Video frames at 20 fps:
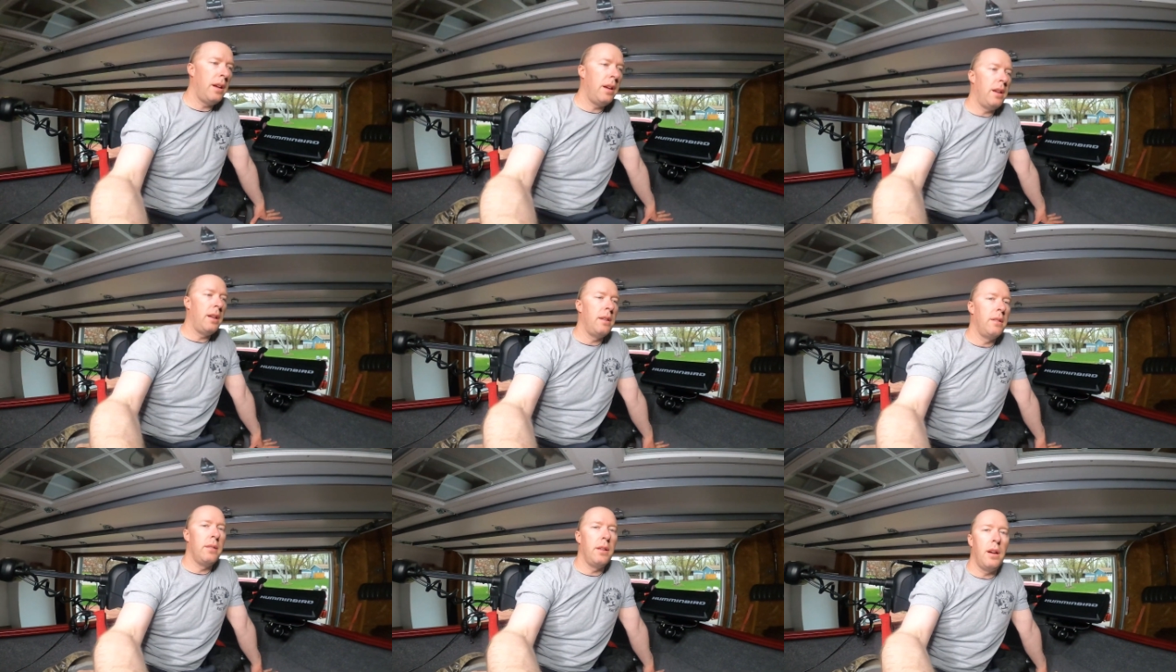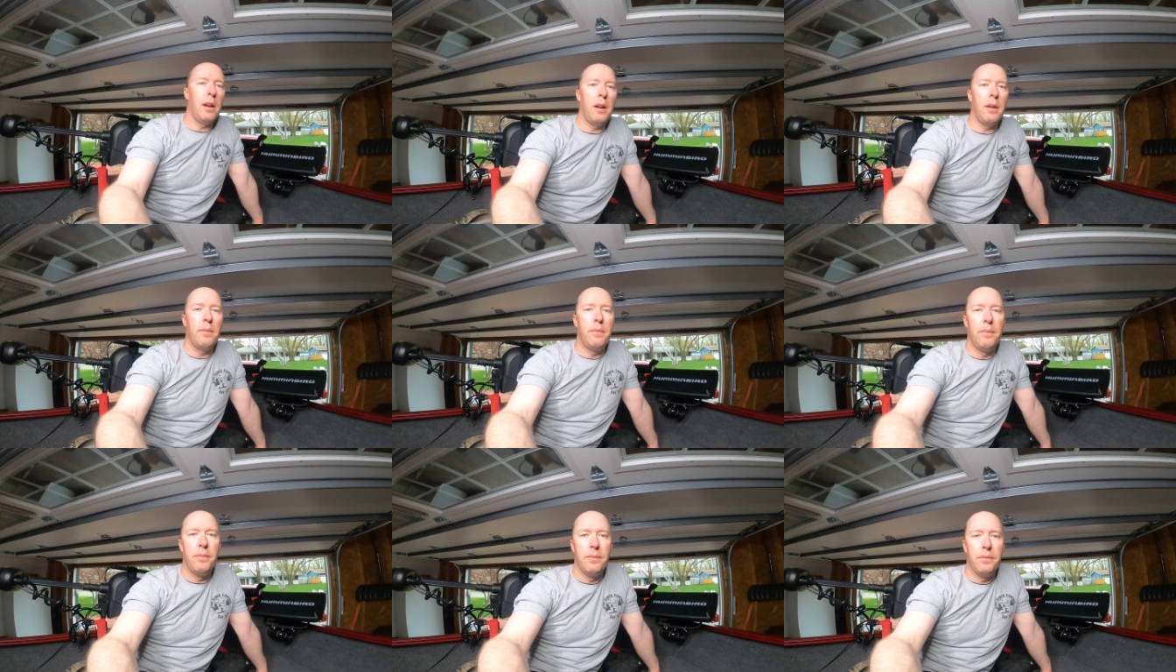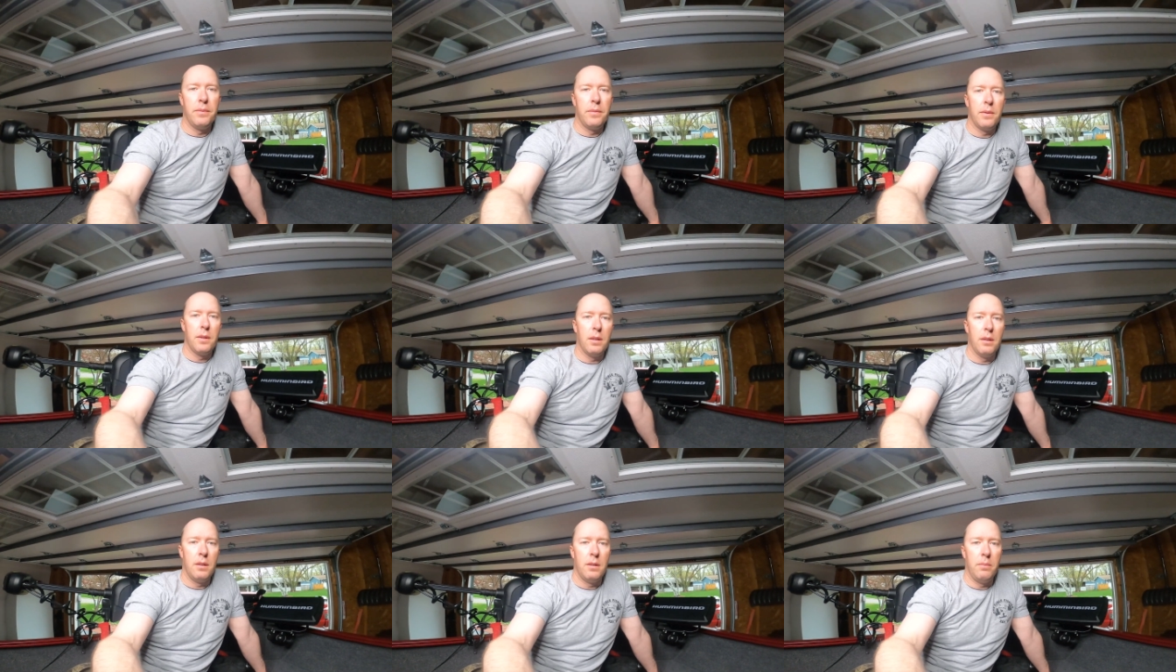and
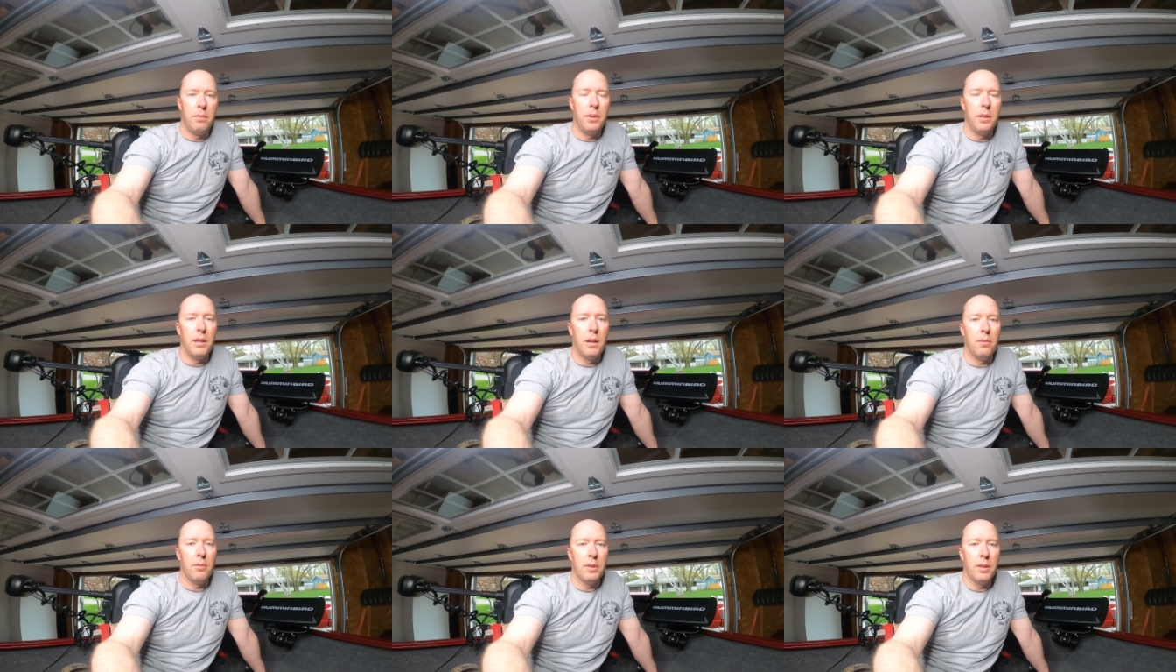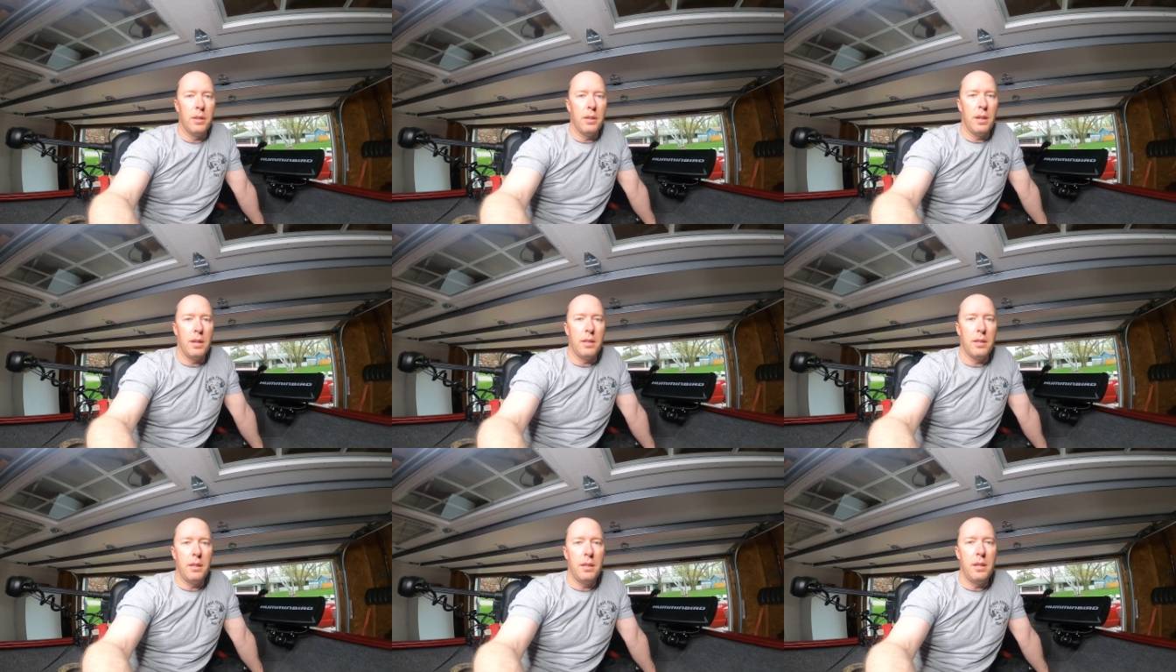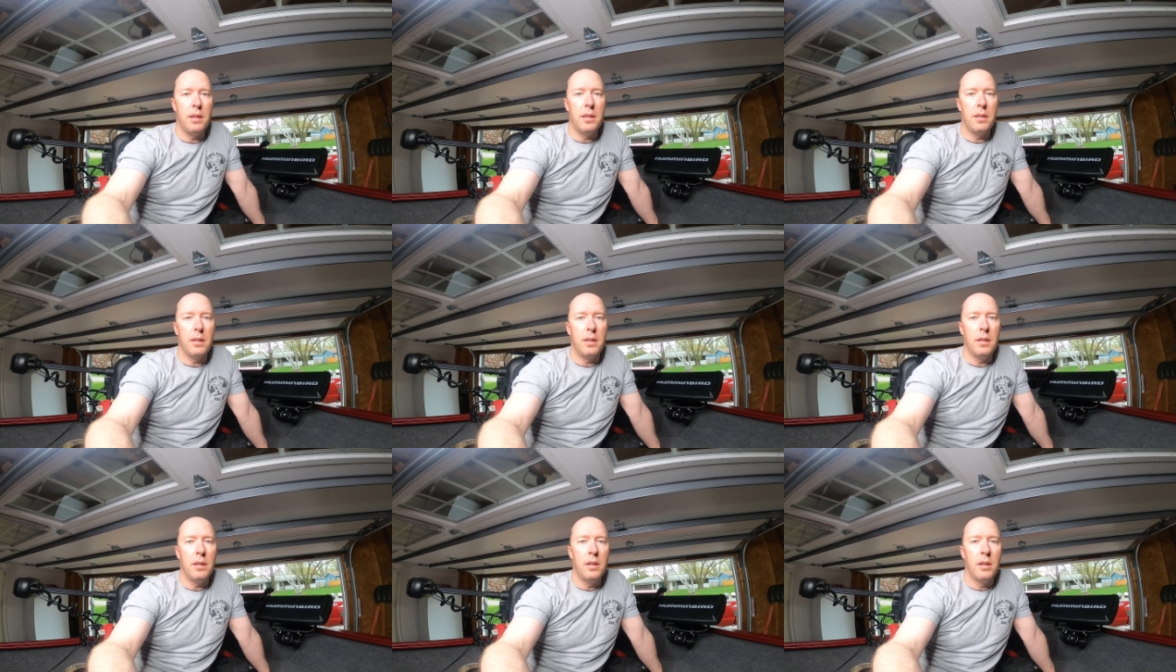be done with it nice and
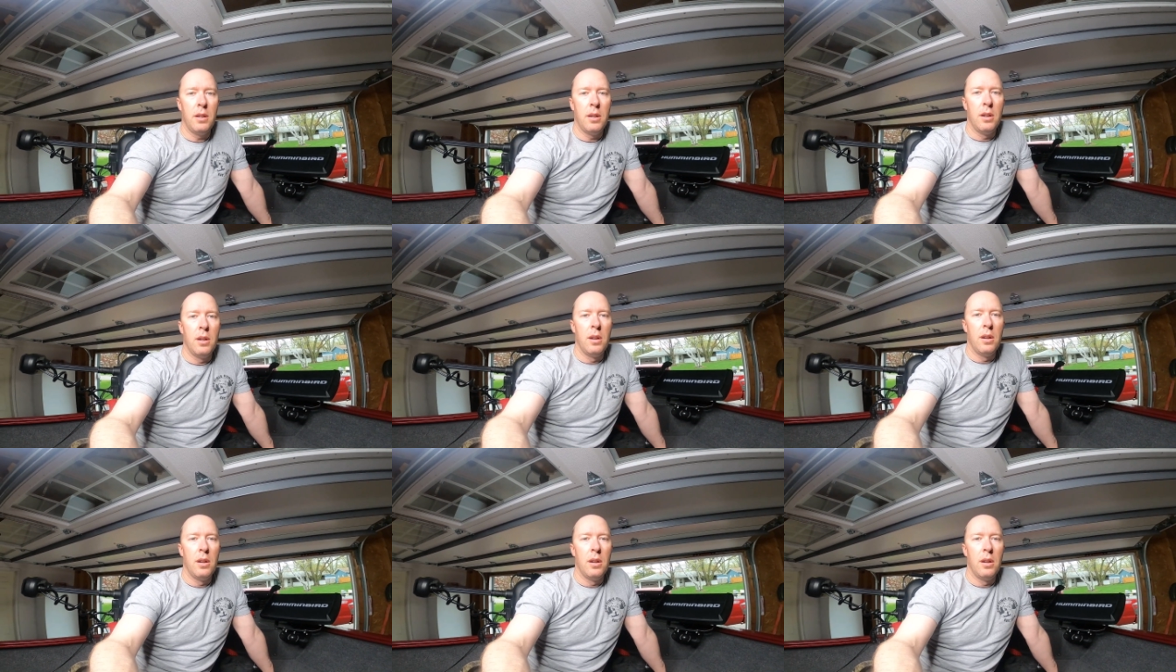easy.